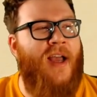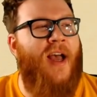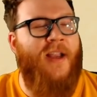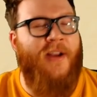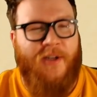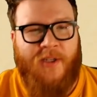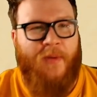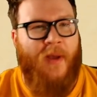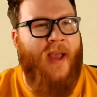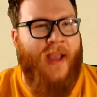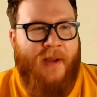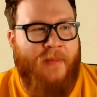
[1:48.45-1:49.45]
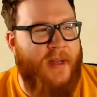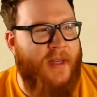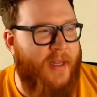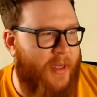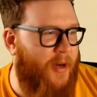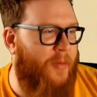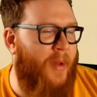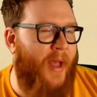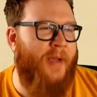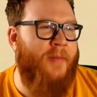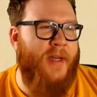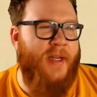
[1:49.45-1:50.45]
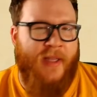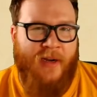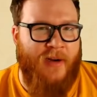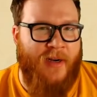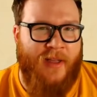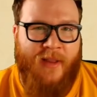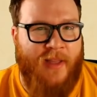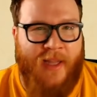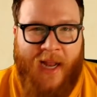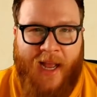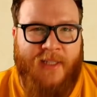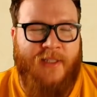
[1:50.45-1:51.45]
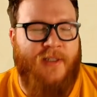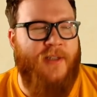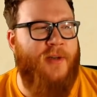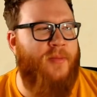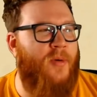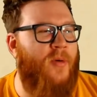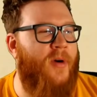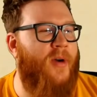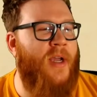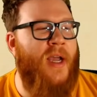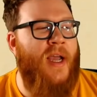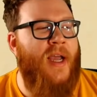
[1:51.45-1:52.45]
uh, you're just buying a minion here, buying a minion there, anything that adds to your board.